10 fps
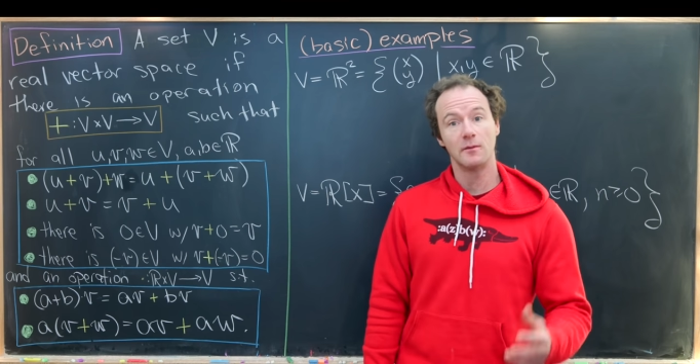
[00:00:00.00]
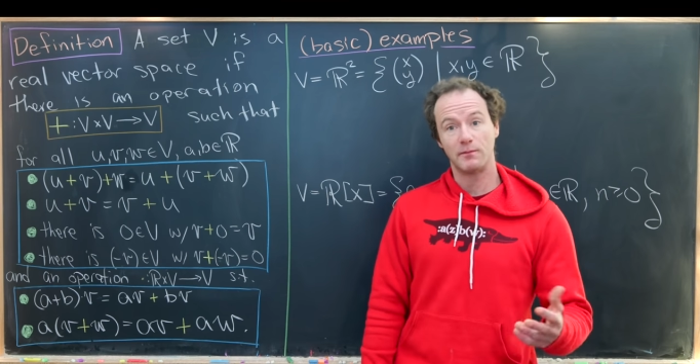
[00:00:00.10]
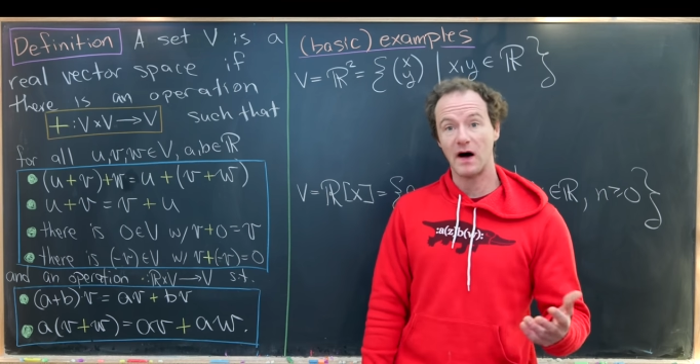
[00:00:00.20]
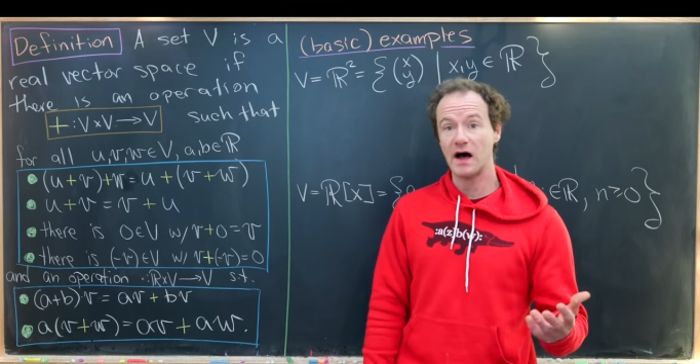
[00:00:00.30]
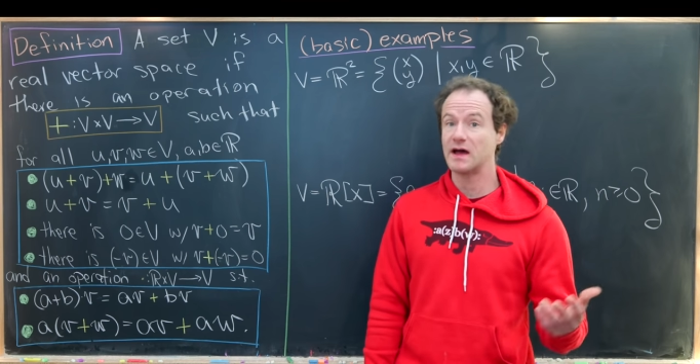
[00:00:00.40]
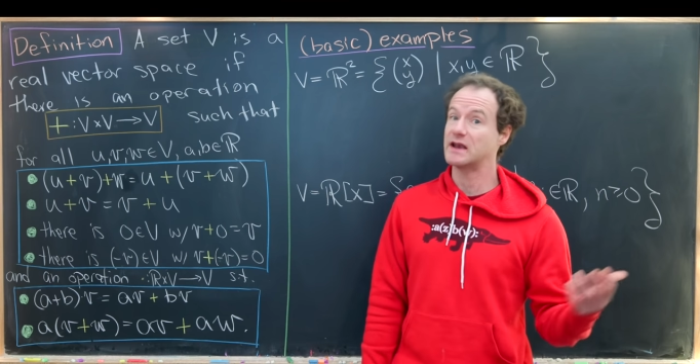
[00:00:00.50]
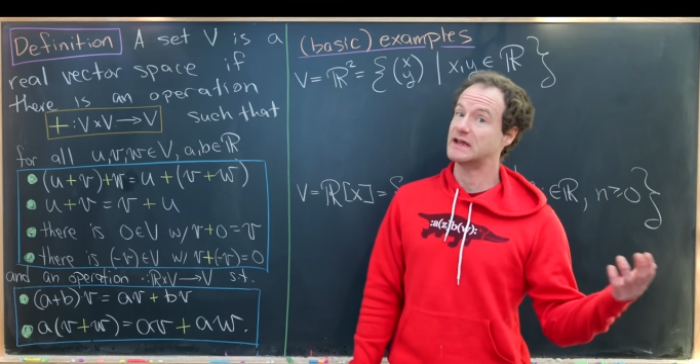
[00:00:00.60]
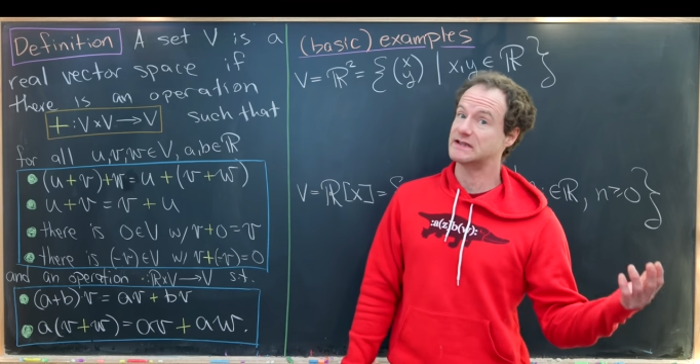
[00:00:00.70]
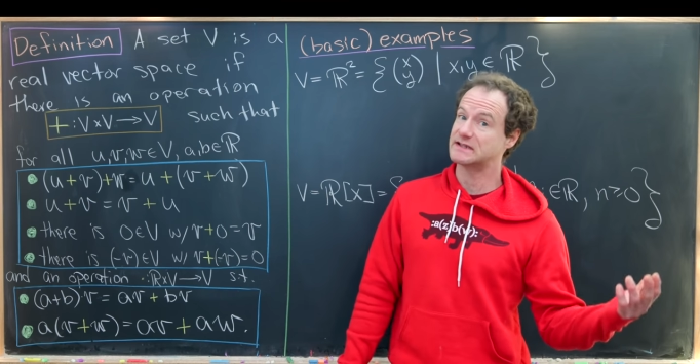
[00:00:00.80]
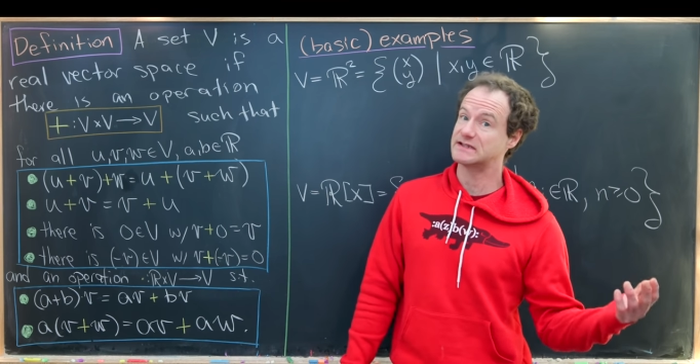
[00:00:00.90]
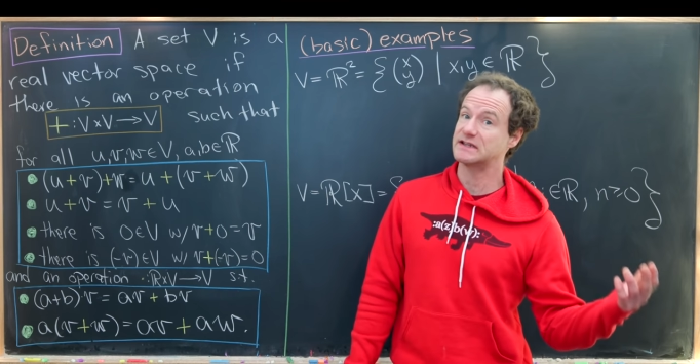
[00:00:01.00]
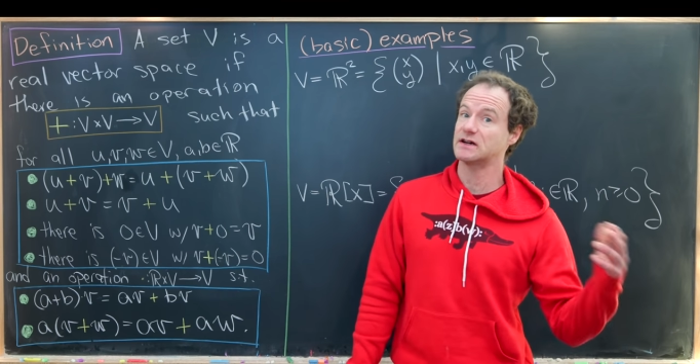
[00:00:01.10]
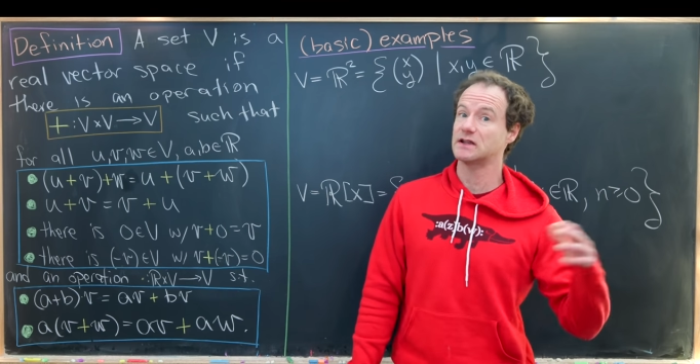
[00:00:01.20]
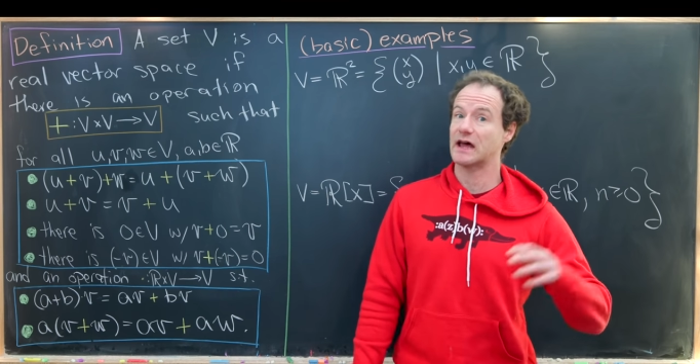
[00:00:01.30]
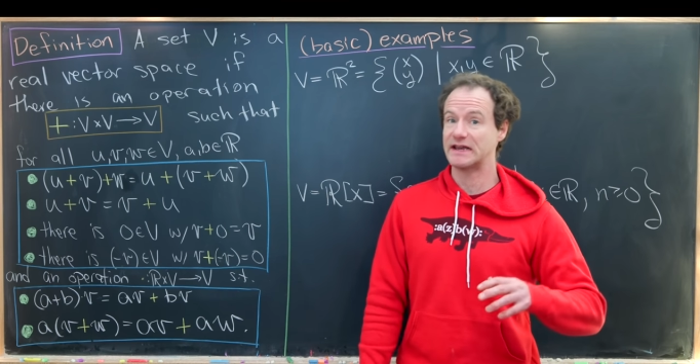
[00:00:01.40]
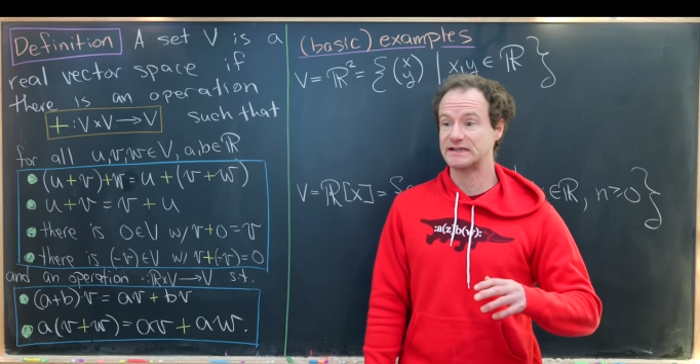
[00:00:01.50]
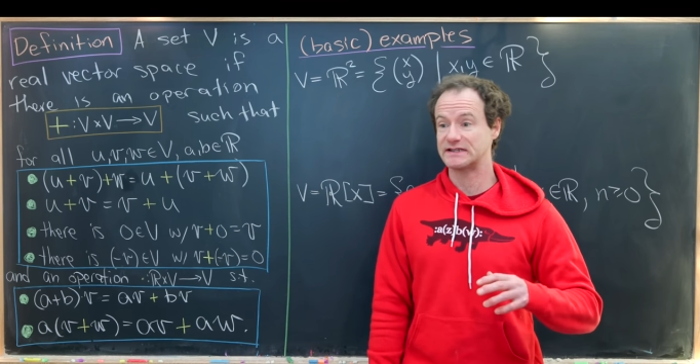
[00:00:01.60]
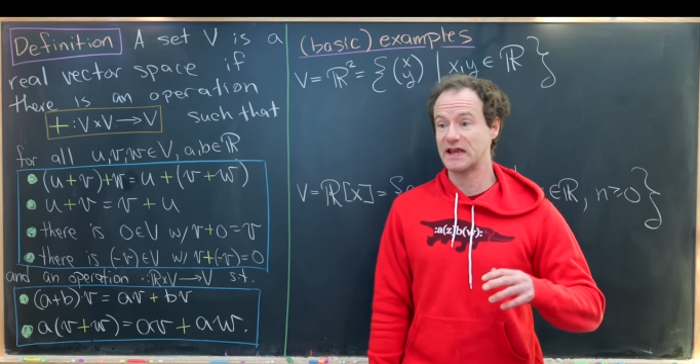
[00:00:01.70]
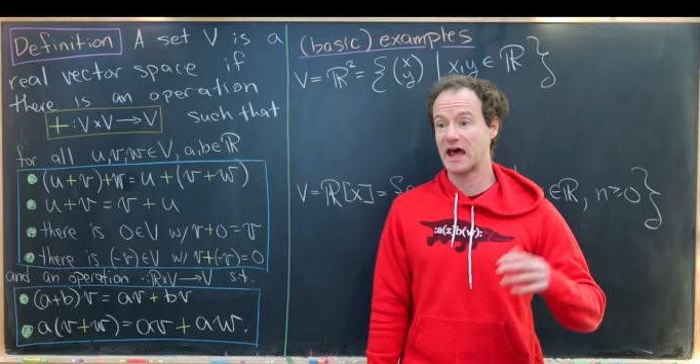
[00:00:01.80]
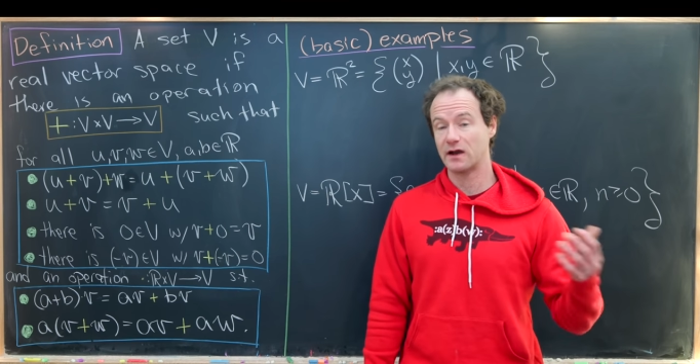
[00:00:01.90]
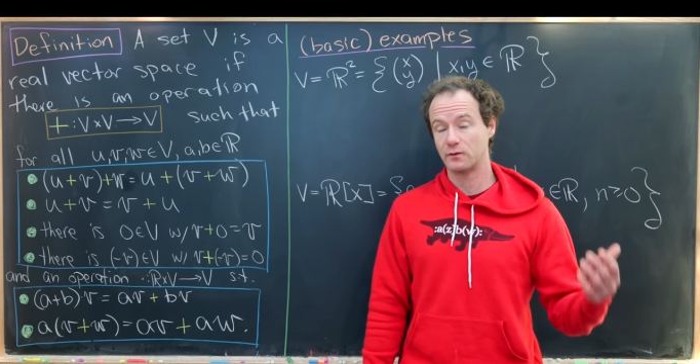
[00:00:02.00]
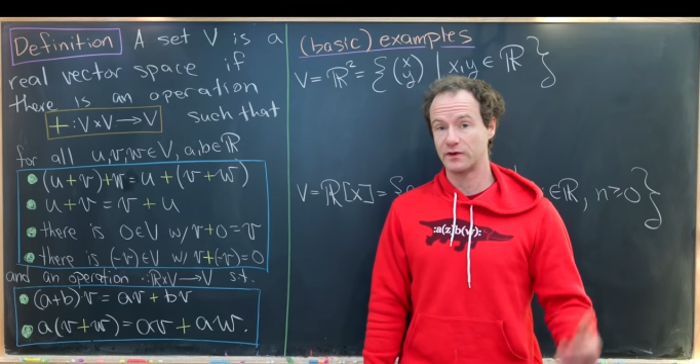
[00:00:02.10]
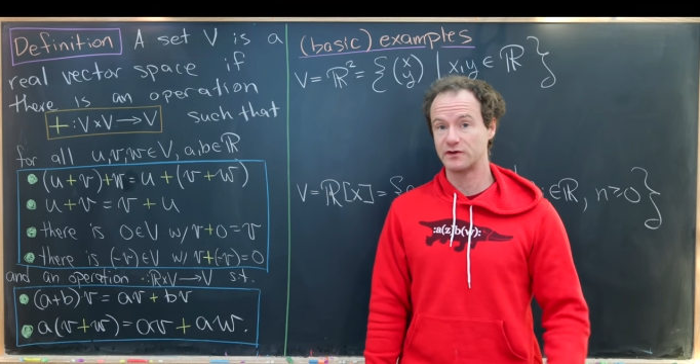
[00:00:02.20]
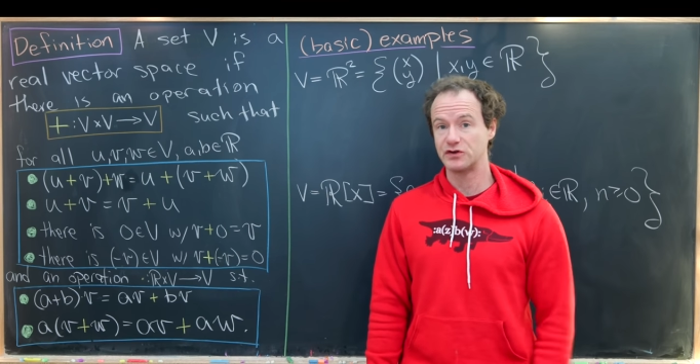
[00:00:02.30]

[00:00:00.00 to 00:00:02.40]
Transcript: But it's still a set with